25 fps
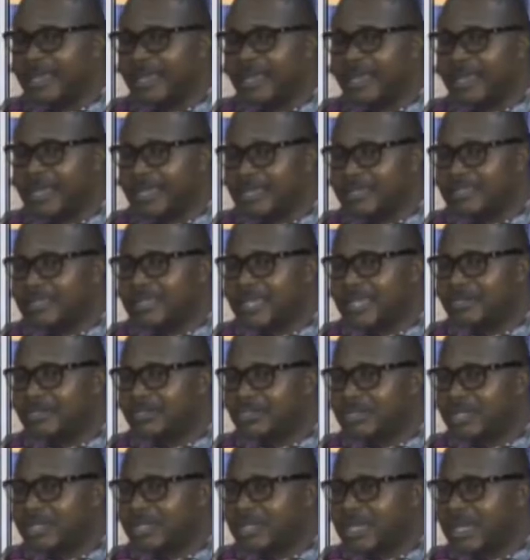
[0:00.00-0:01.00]
and decided to
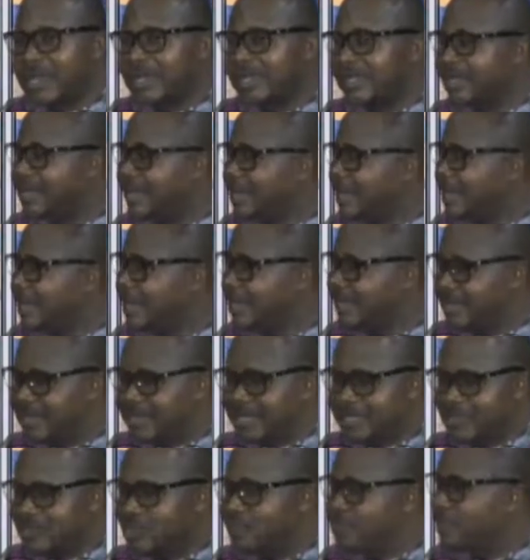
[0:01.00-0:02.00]
say, guy,
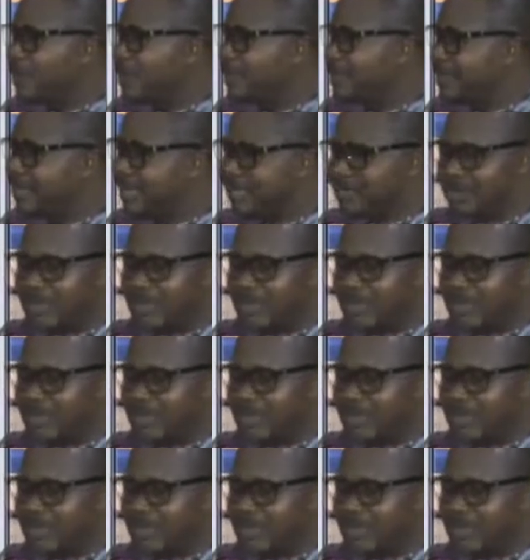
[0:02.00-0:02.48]
there's no problem.